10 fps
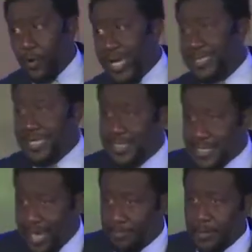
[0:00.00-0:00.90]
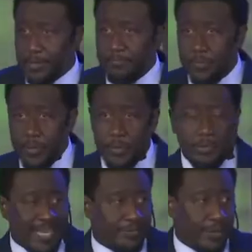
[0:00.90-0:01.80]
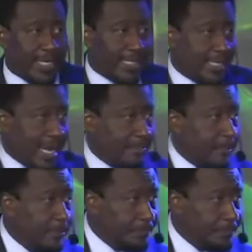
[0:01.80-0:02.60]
as an example. Use black folk as an example.